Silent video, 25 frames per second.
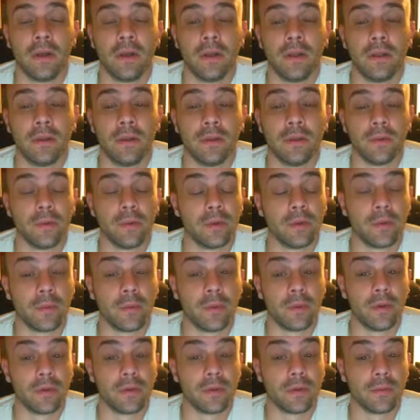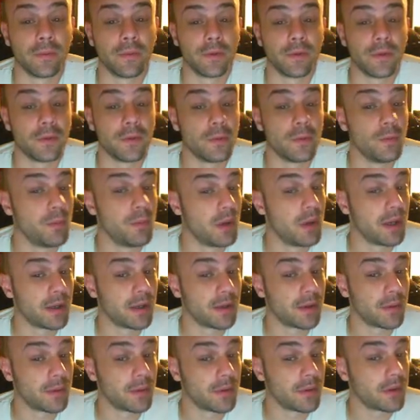Hello and welcome to
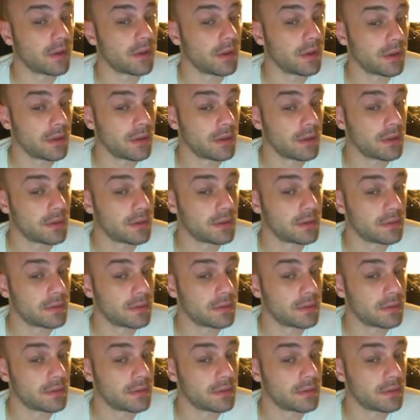BadorRad.